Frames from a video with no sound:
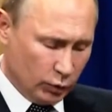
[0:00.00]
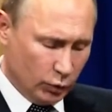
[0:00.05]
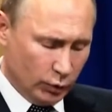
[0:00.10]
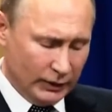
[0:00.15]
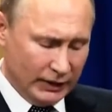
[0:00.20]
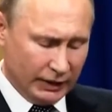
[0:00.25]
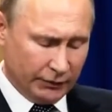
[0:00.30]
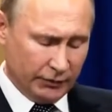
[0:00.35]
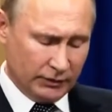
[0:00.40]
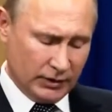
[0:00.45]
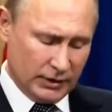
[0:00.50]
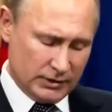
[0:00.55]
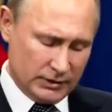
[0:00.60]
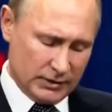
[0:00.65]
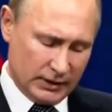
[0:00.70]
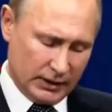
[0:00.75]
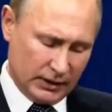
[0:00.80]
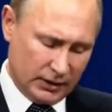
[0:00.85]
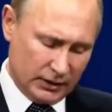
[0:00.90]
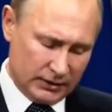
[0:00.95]
global
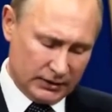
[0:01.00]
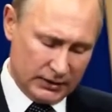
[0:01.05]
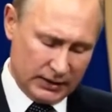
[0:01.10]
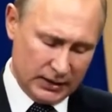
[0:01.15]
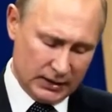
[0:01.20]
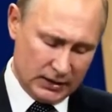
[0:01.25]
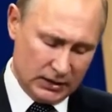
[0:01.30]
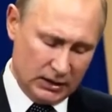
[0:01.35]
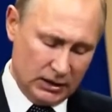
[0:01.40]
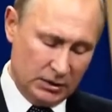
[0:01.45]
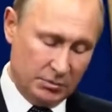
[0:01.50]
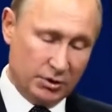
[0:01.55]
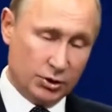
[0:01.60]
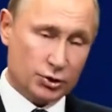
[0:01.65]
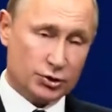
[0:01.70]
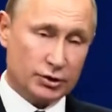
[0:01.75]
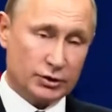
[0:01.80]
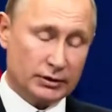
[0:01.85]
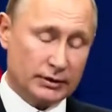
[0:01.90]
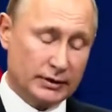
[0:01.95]
American